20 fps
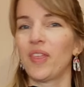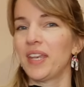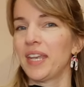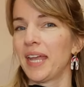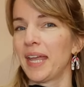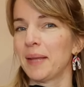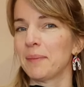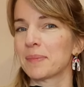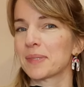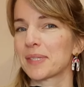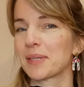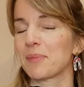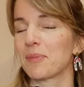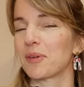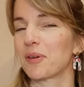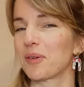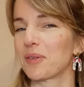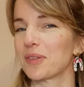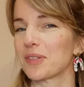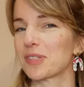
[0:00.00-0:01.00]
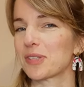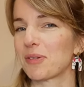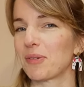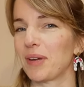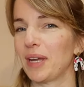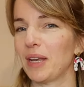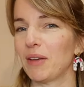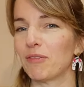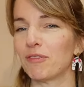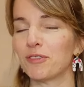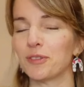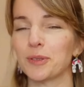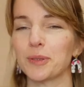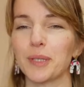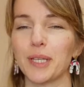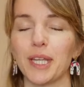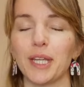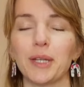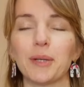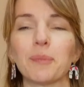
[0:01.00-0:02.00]
the name somewhere on the screen for
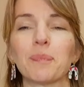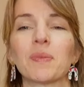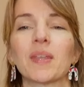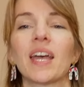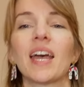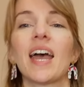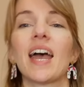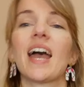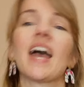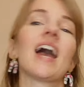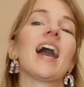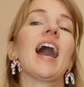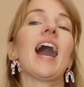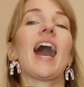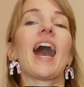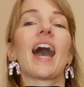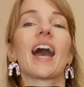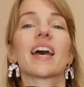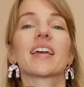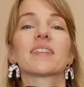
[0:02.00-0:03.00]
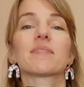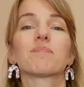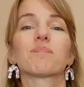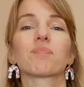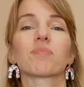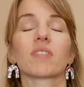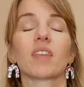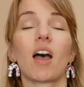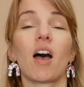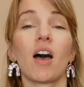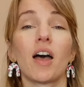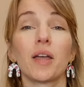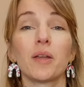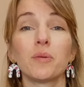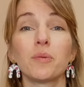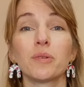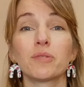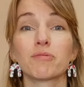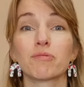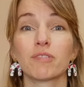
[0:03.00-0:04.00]
you. And I
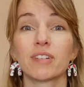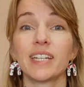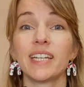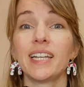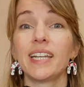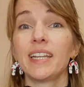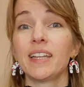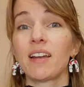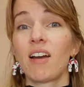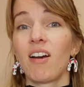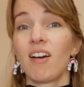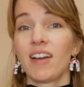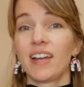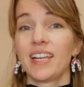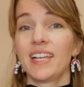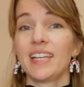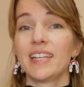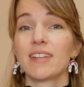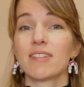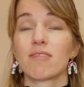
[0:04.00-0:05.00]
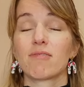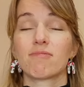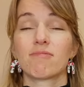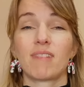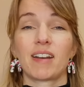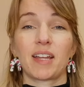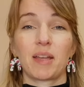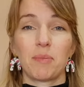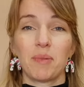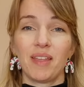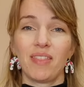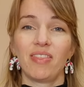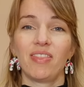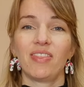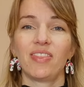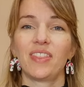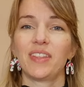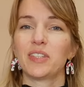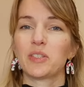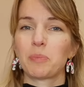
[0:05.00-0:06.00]
would really highly recommend
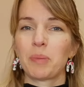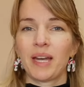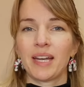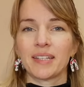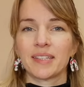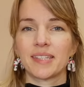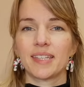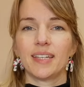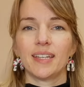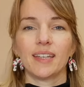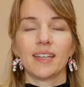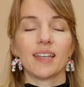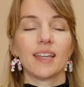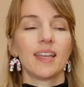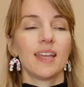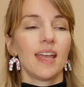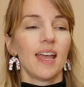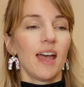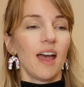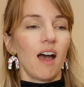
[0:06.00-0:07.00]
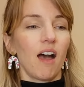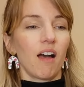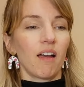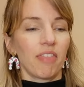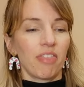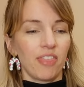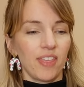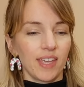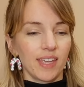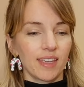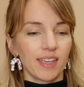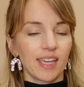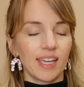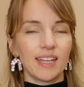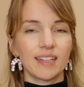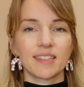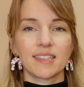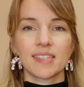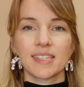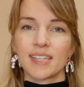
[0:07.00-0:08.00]
this pattern. I think
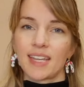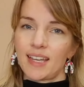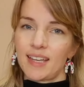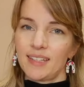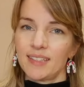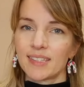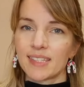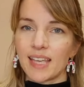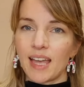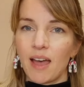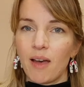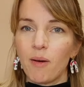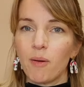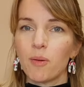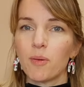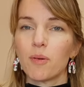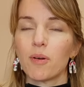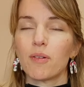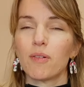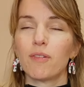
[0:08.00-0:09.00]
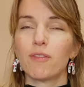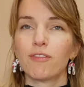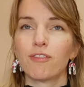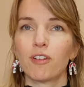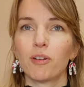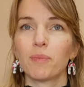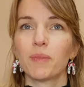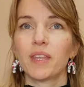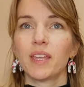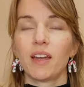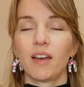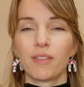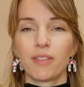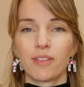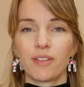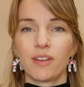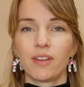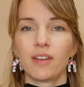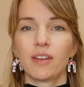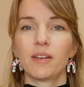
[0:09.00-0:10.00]
it stands out from the
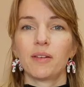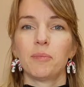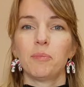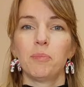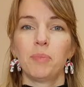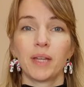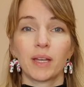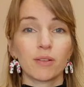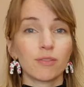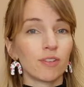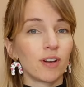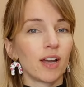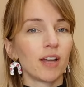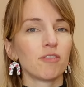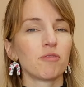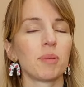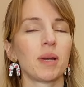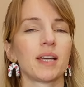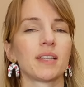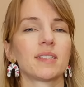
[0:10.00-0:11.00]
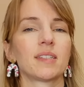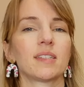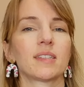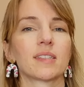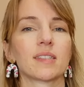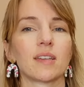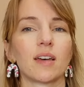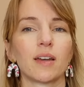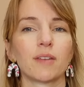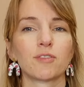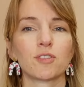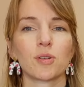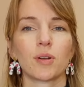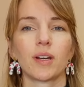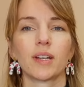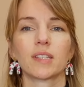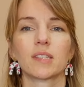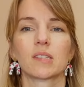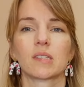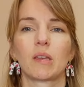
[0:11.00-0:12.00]
other big 5 patterns that I've
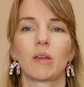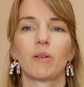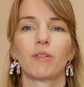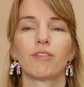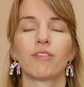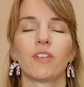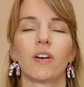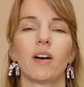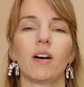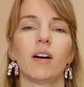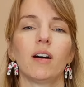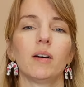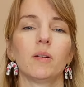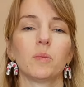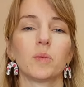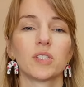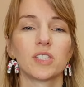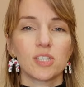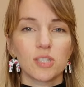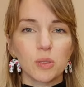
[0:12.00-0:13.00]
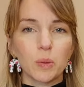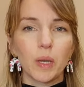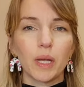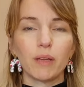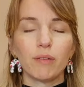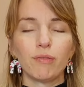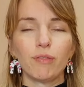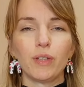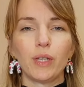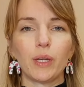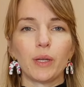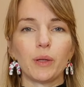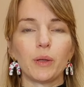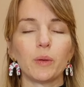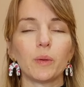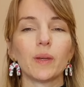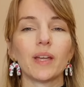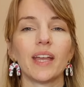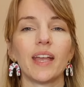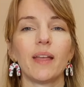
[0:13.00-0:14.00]
tried so far, which is quite a
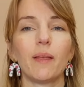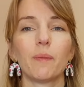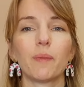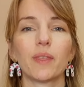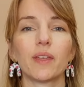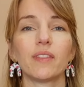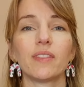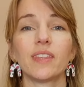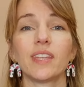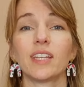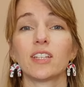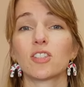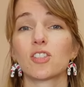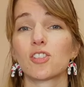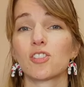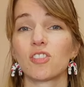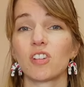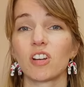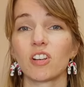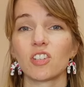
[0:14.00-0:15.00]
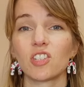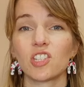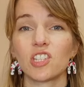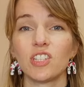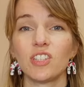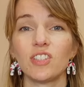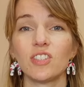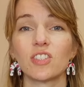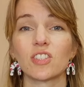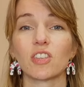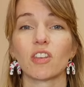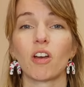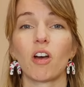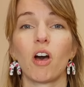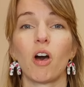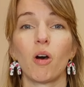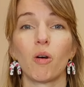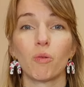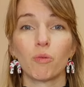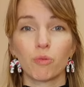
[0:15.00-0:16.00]
few, in that the instructions
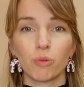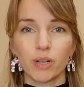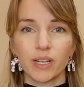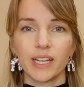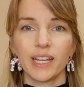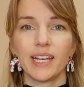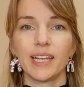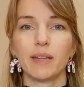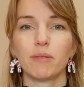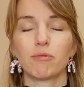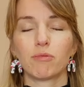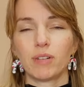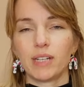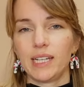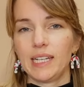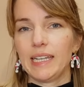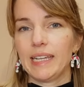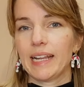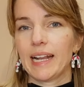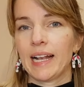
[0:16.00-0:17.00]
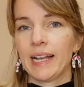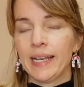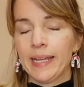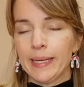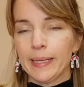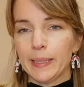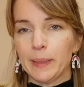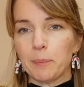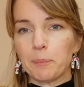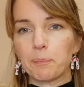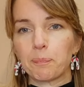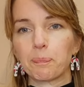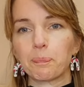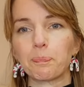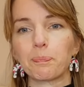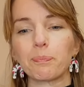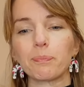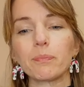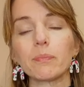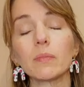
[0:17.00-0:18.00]
are really clear.
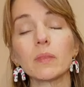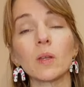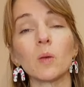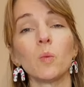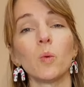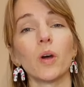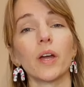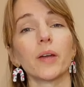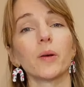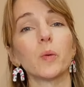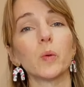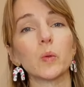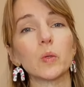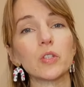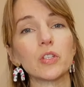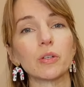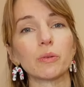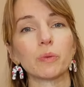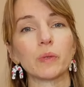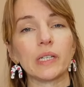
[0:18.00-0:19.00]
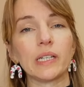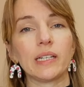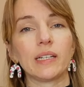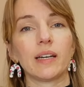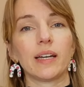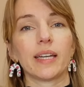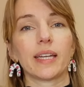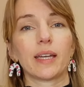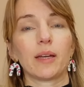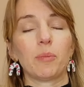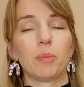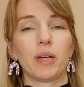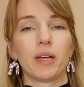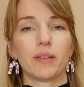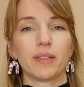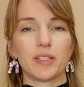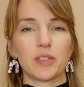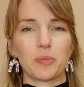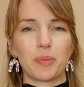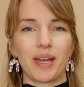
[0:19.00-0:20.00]
What I also really like
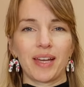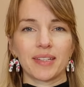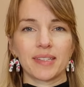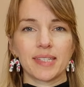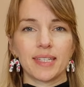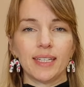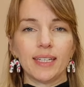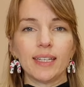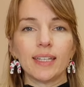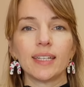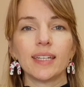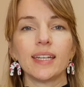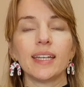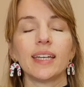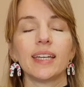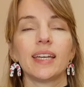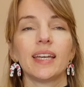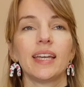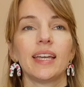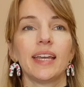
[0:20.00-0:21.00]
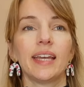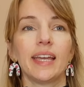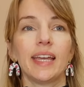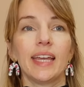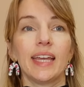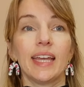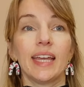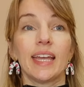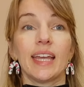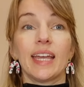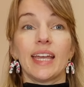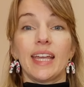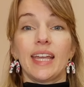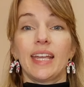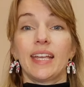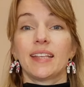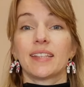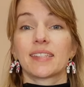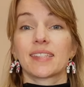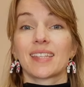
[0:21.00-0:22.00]
about this pattern
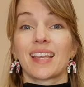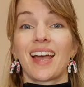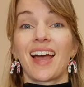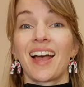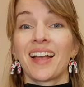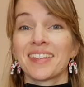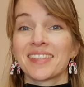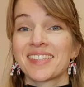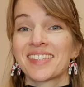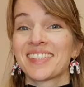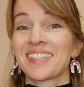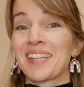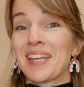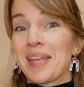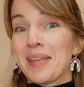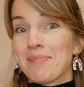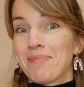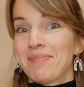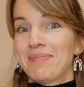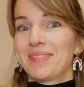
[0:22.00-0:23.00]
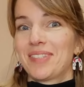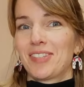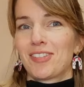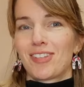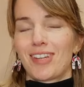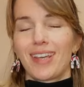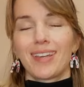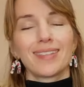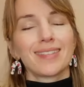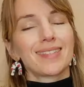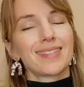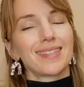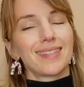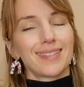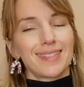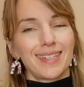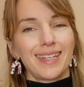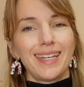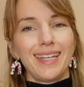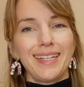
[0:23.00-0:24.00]
is, as the name suggests,
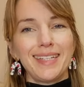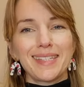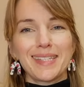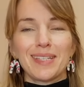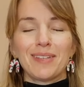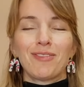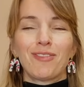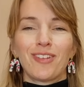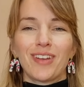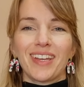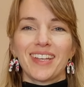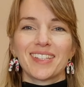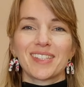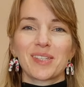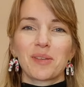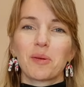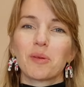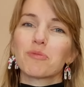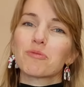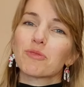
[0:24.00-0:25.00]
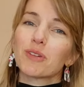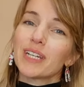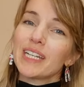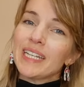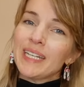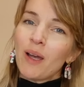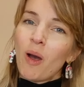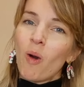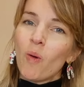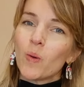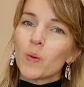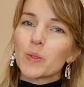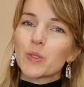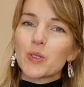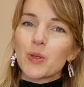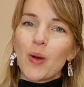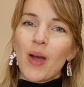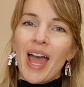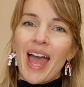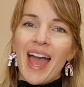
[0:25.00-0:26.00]
it's an easy fit. So it really holds
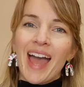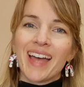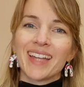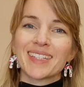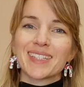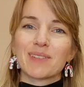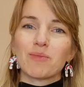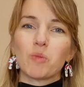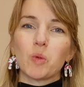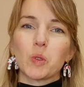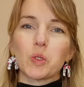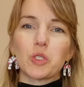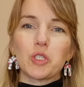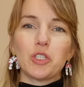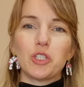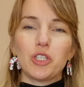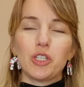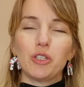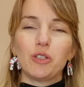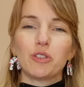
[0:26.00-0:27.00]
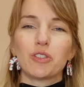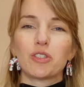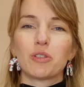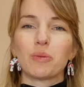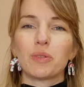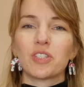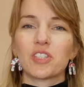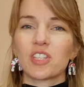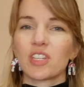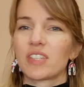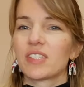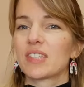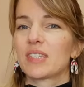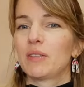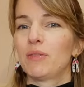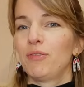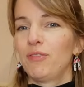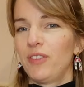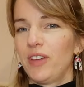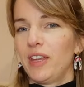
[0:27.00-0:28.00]
your hand in what to do to adjust
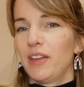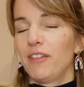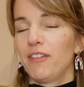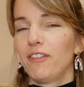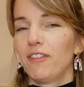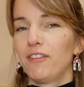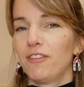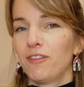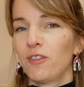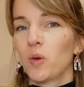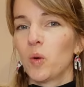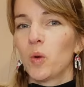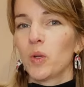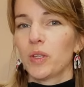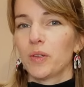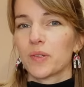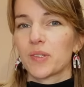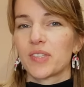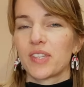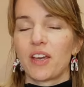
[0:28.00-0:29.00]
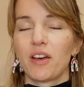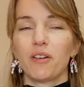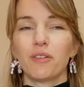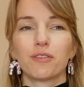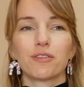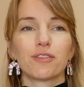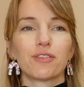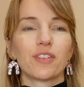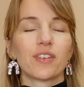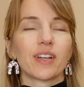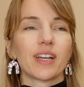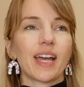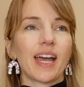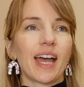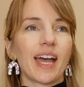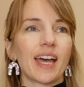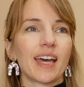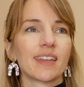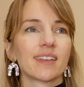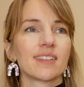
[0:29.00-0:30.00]
the fit for yourself.
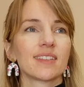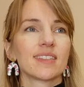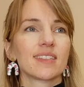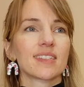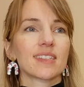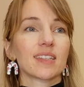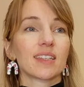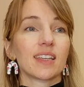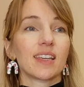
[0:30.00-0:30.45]
And